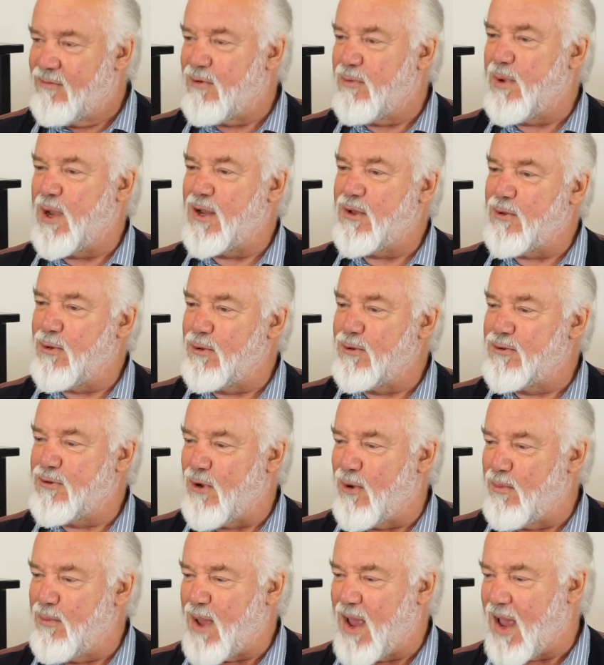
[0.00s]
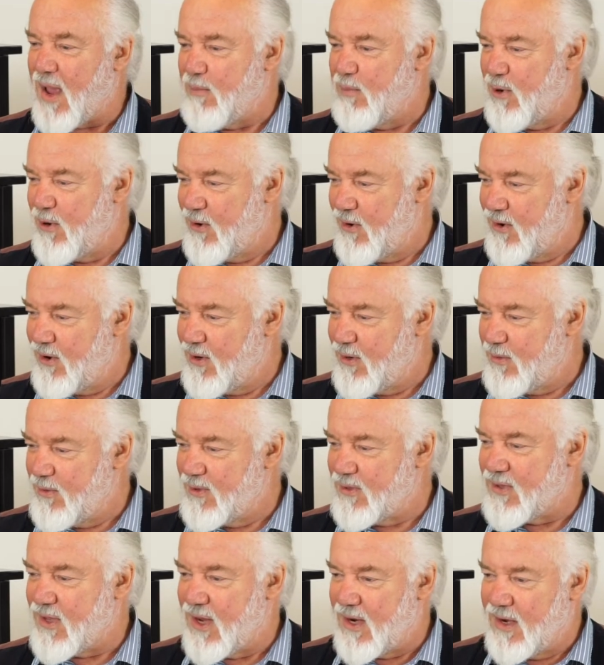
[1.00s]
for a man called Tom Hammond, who
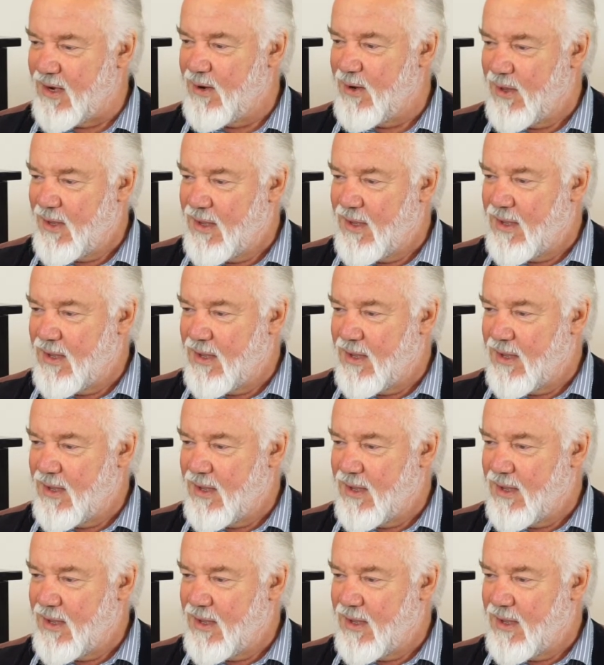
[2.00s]
was then